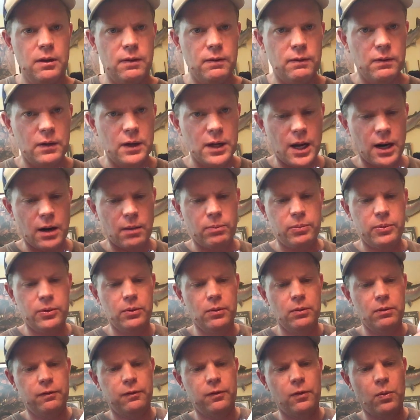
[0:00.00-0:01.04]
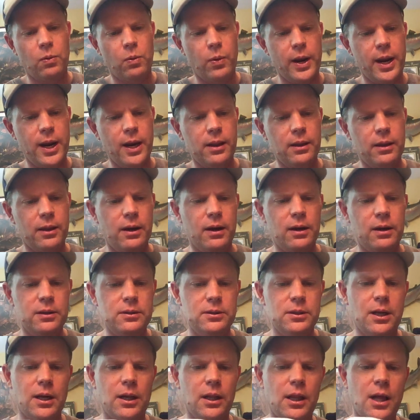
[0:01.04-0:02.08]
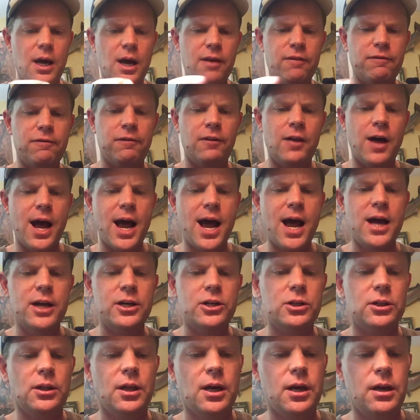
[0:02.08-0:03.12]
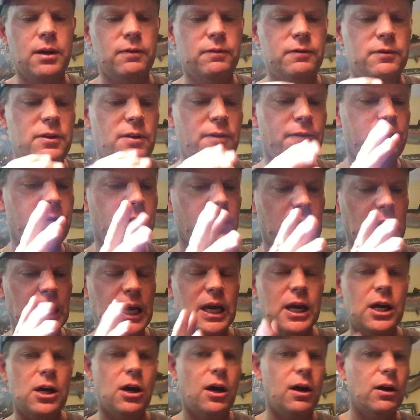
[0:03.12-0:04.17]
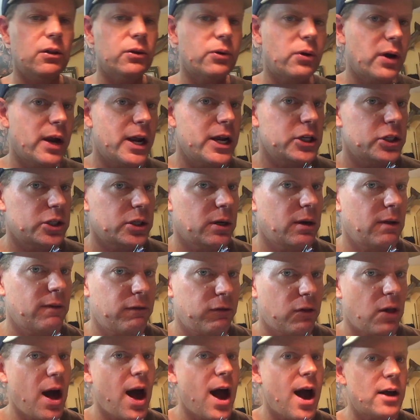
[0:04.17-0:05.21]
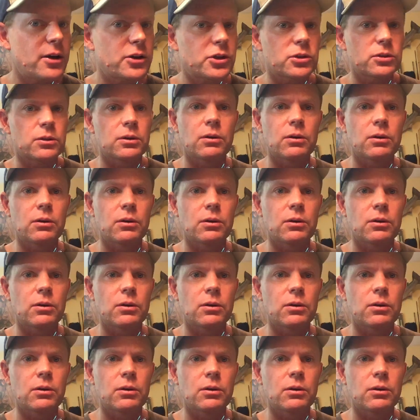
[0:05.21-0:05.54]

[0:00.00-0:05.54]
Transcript: You've got a beautiful wing there. It's got a lot of flash, a lot of different coloration of flash.